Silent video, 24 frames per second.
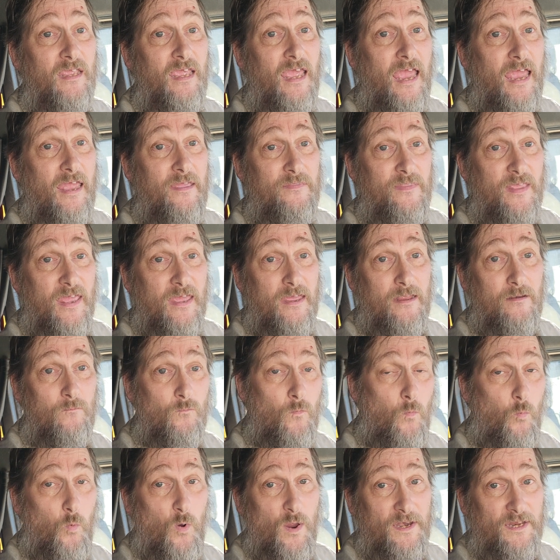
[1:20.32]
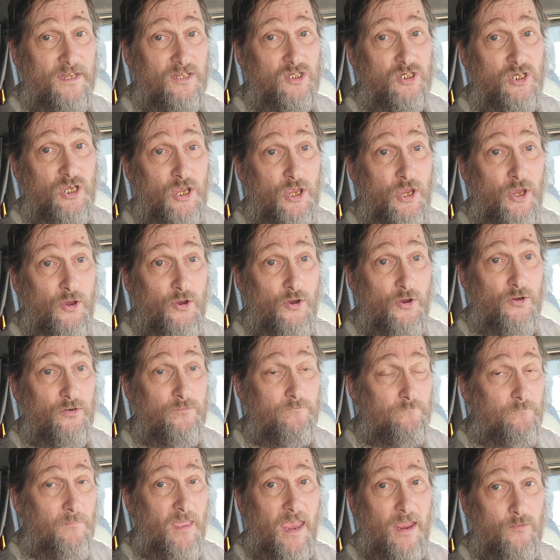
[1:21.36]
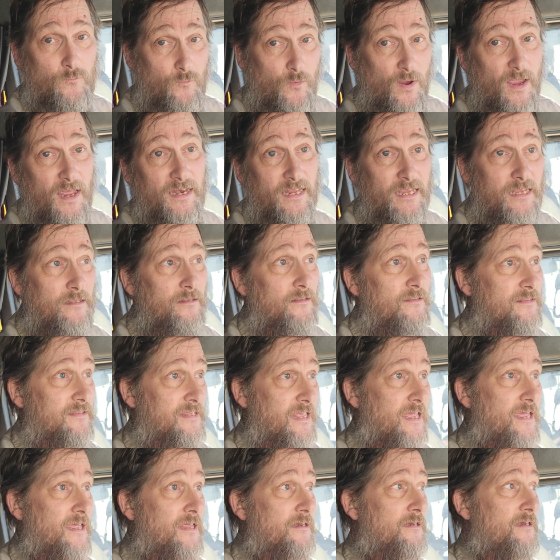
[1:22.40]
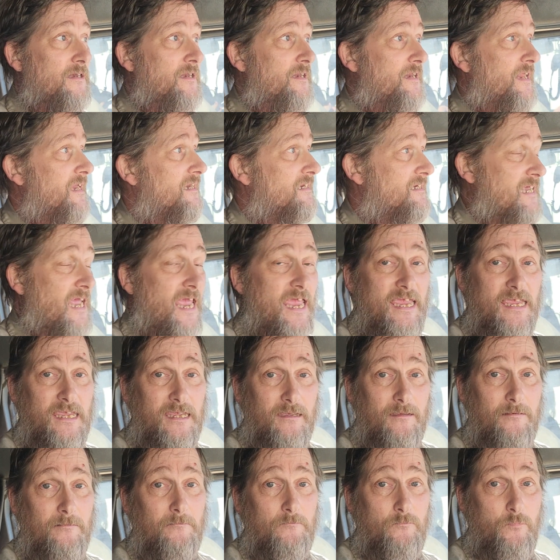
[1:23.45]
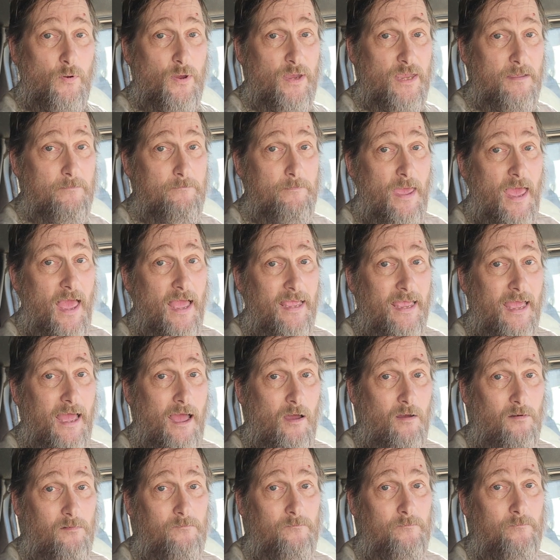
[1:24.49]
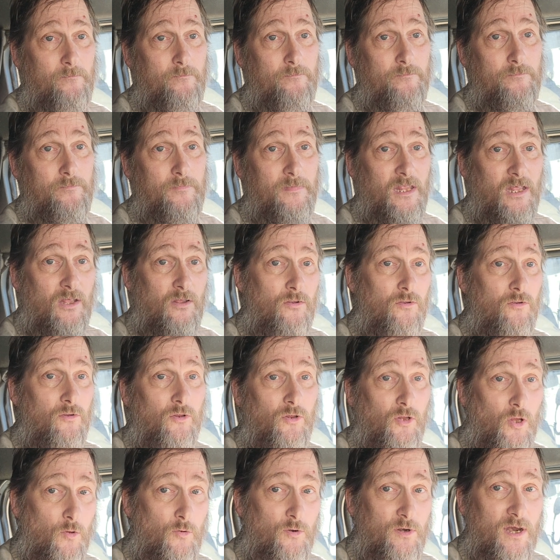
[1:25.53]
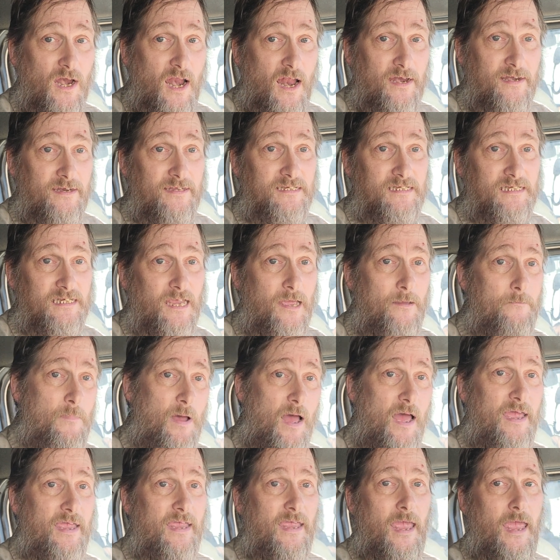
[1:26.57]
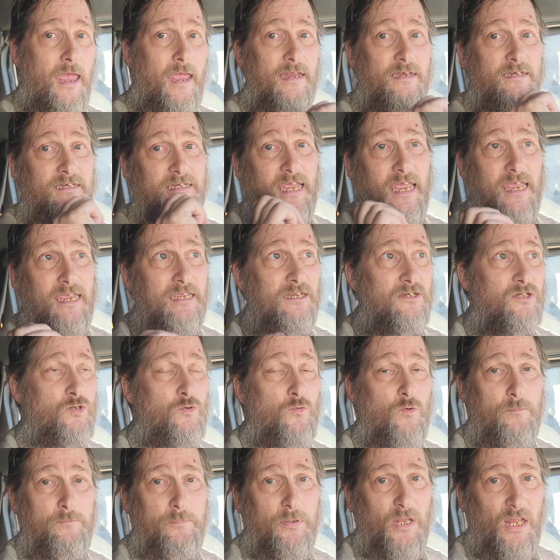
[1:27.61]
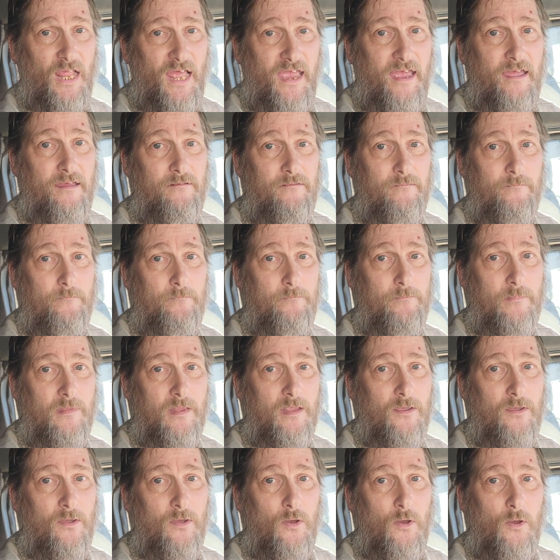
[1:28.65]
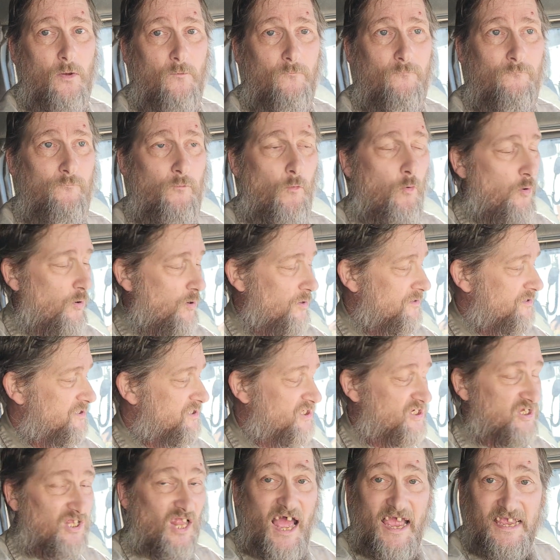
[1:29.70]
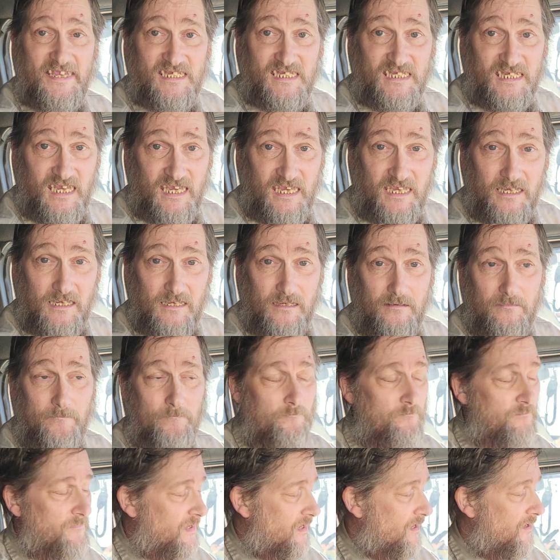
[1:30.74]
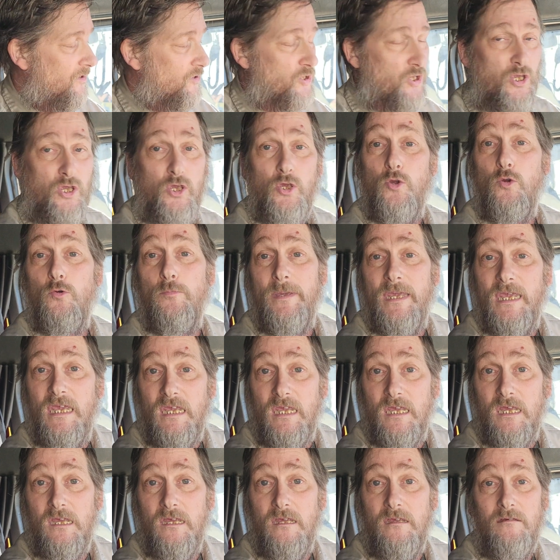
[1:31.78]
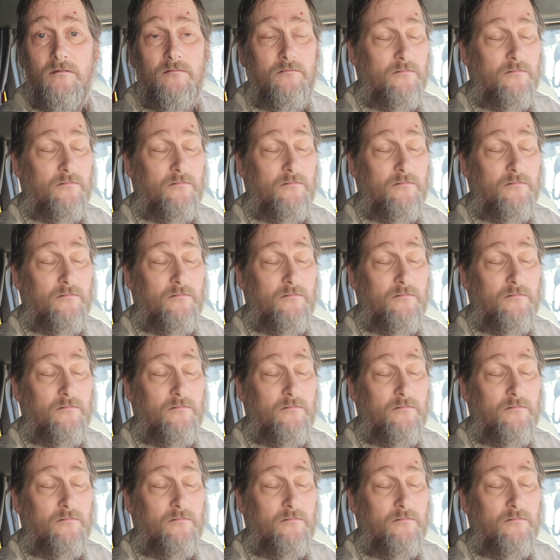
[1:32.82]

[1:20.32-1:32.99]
and then when it's cured and ready, then they bring it back out, load it on a semi, and take it to a plant for slicing, cubing,